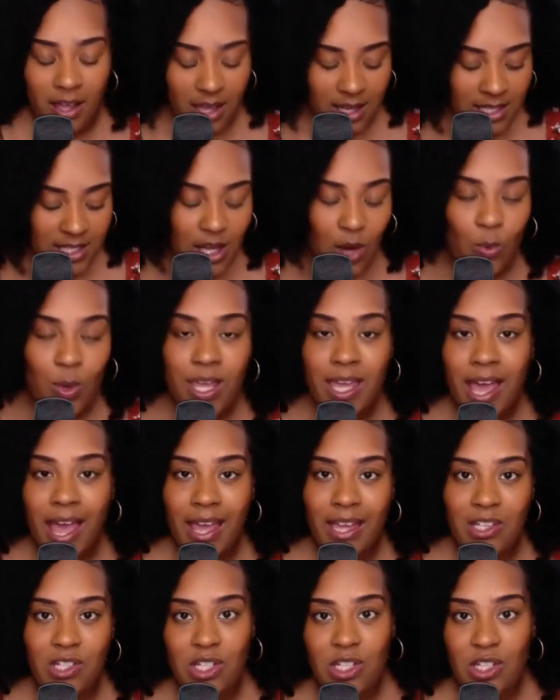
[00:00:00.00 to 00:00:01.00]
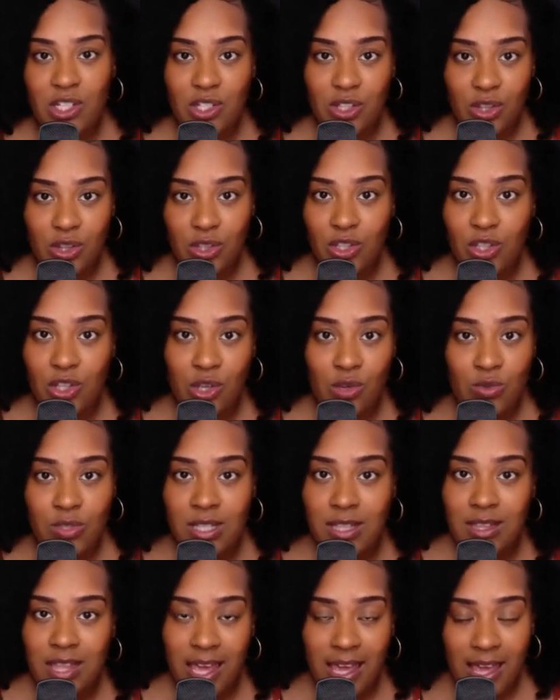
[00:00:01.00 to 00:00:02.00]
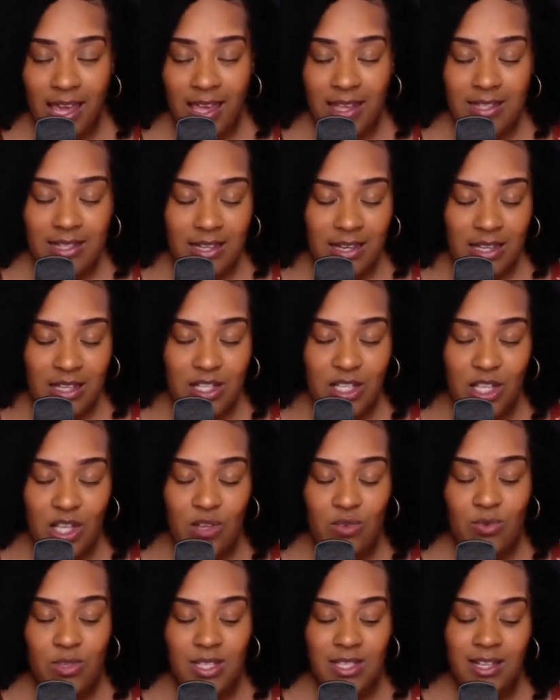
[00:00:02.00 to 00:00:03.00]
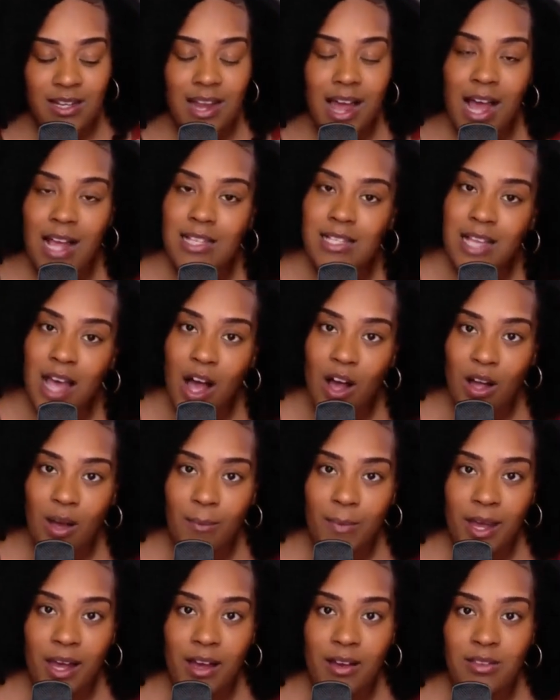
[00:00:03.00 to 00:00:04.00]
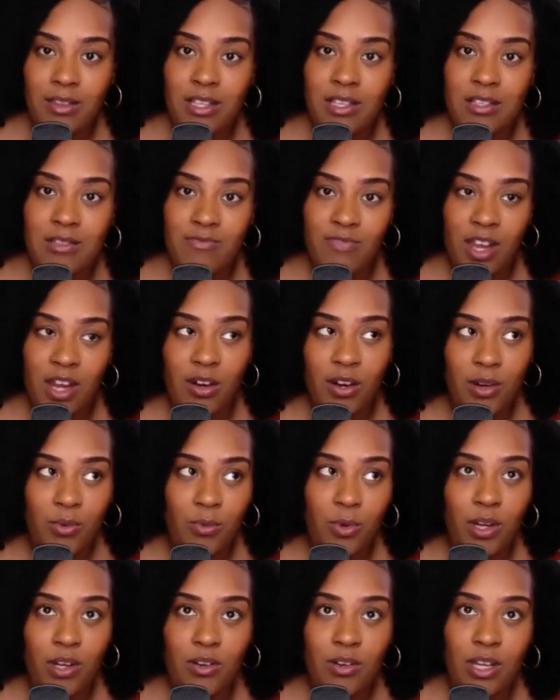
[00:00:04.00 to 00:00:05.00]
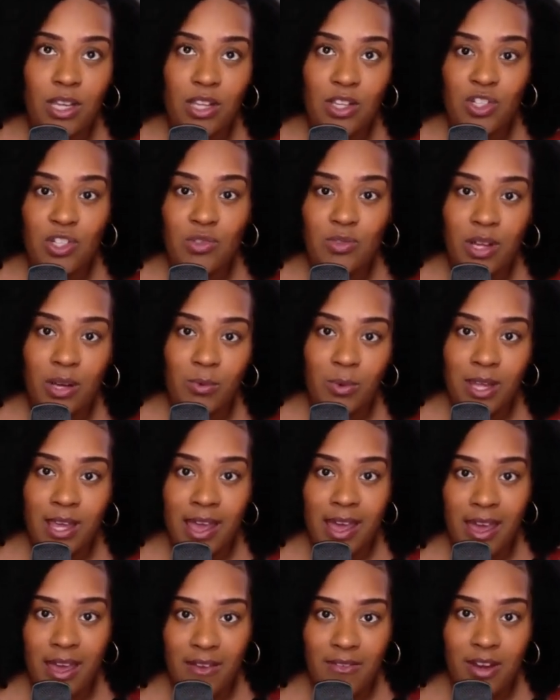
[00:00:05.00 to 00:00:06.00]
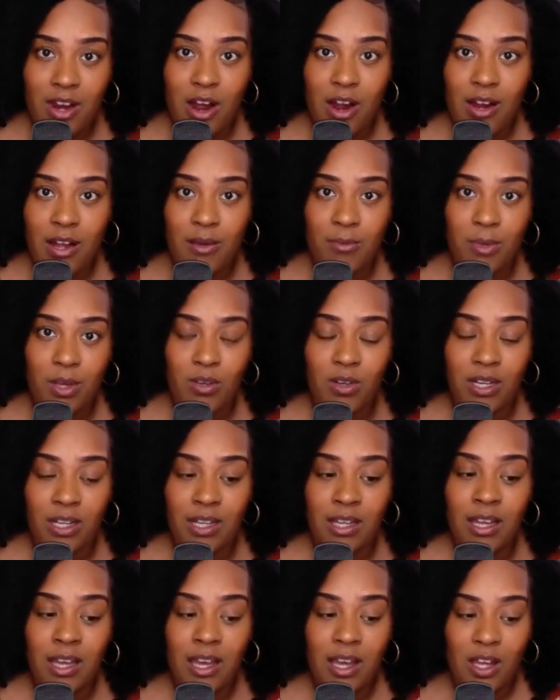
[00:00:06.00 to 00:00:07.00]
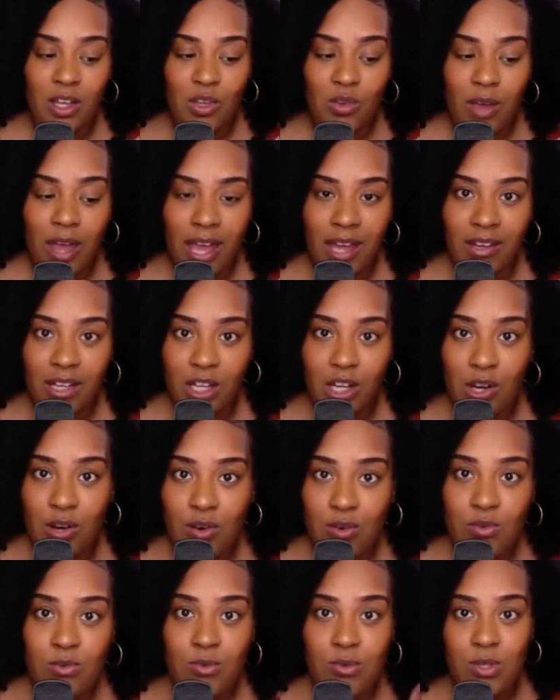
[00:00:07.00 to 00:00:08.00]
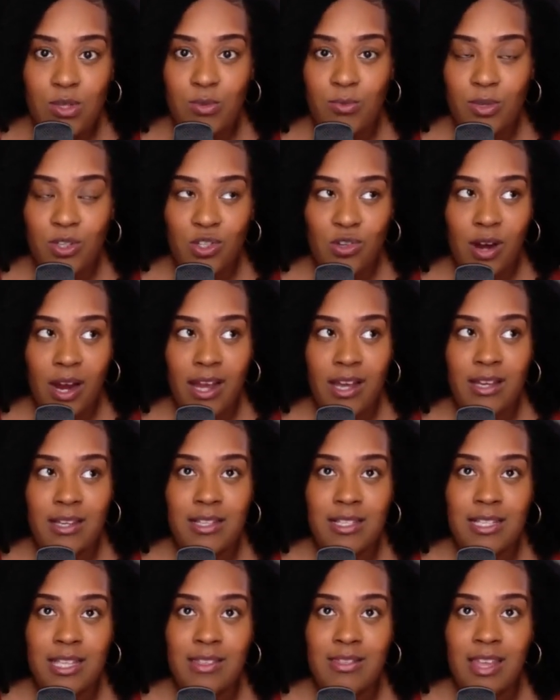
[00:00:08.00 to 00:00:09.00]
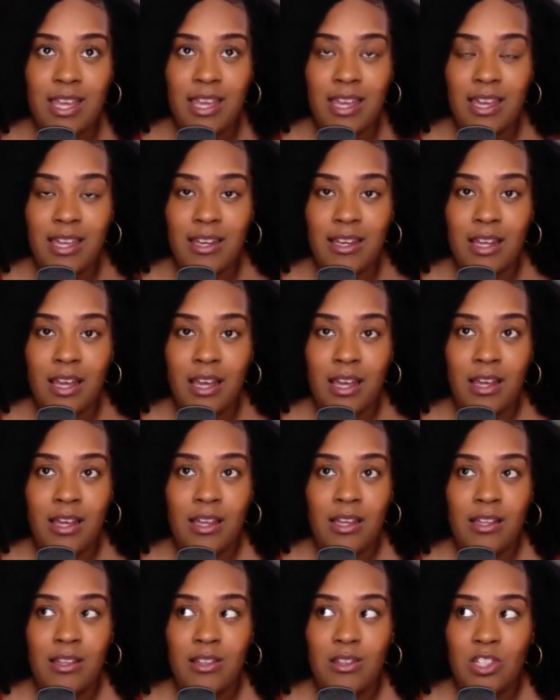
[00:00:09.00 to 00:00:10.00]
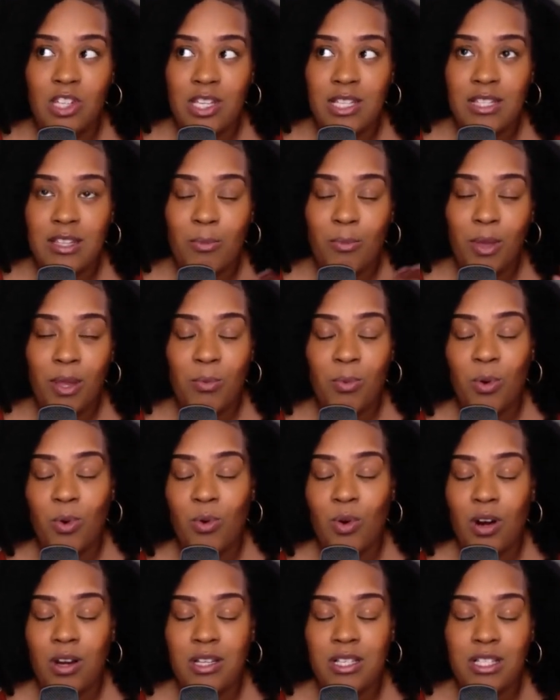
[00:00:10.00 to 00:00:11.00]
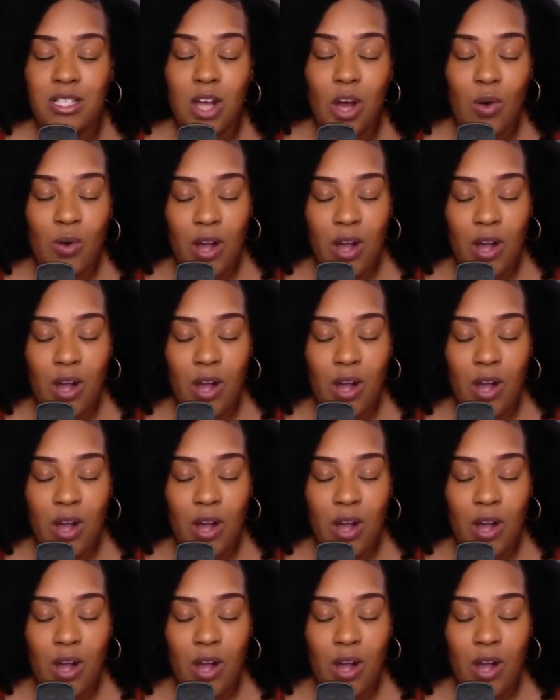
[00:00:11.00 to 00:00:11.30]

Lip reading: So we can't just use that as an excuse to not talk about this very real issue that we have in our community. You had the coons who betray us, and then just the people who are so